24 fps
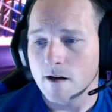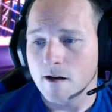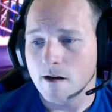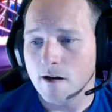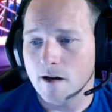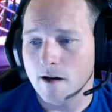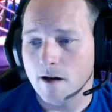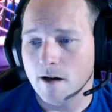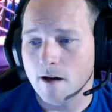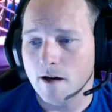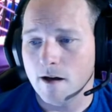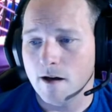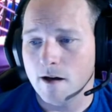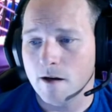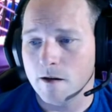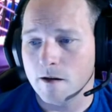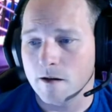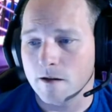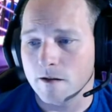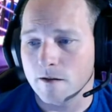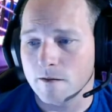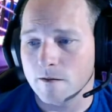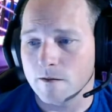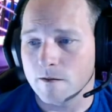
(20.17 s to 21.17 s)

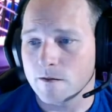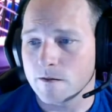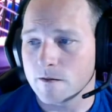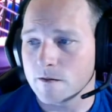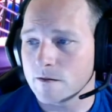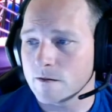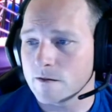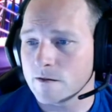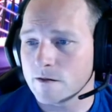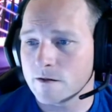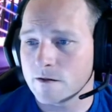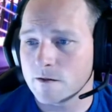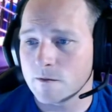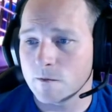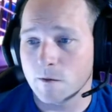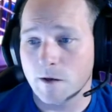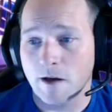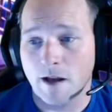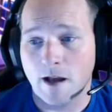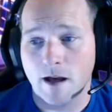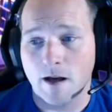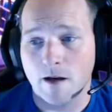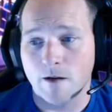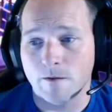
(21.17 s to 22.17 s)
Uh, so we
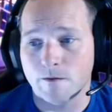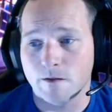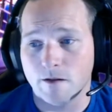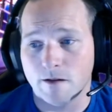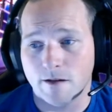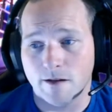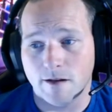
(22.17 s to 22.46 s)
have